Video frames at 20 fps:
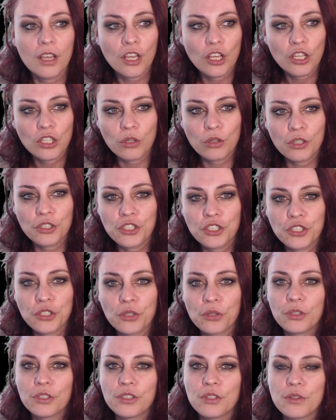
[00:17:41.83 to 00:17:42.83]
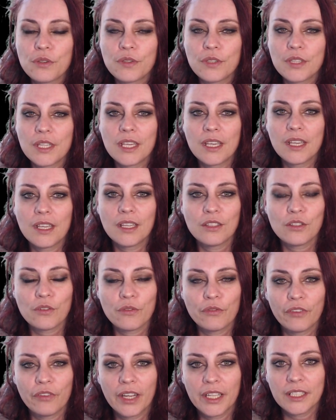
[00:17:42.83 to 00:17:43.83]
you ensure to see and to
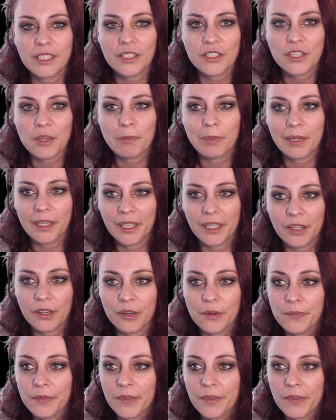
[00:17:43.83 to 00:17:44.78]
find other player